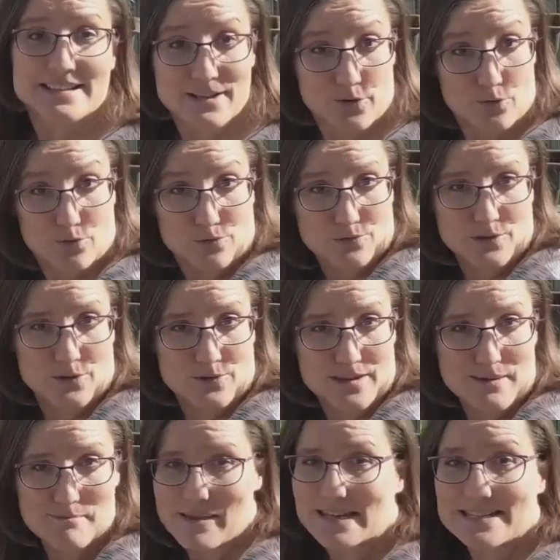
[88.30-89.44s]
So who knew
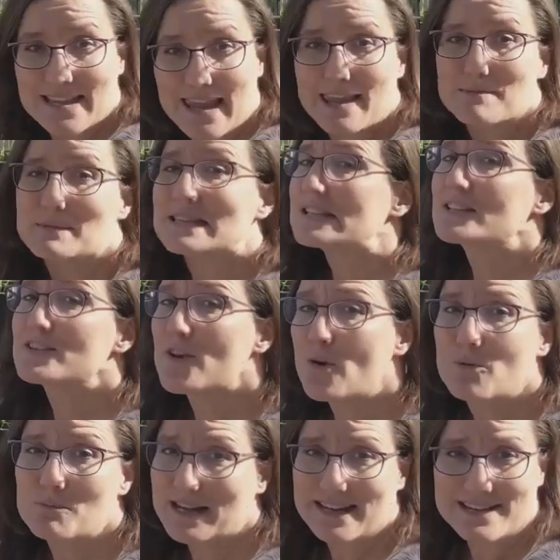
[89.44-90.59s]
that mint came in
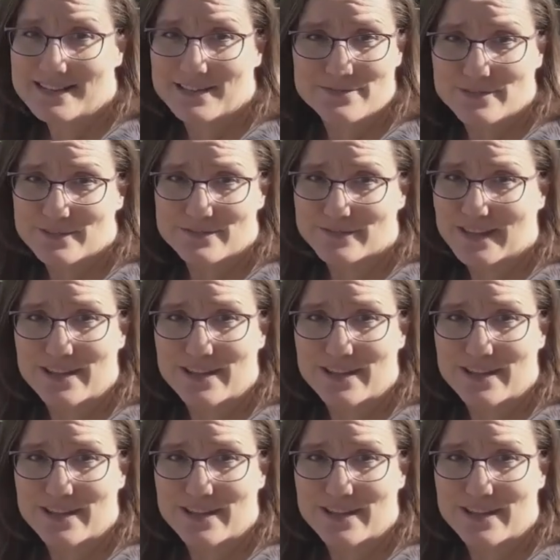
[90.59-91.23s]
so many different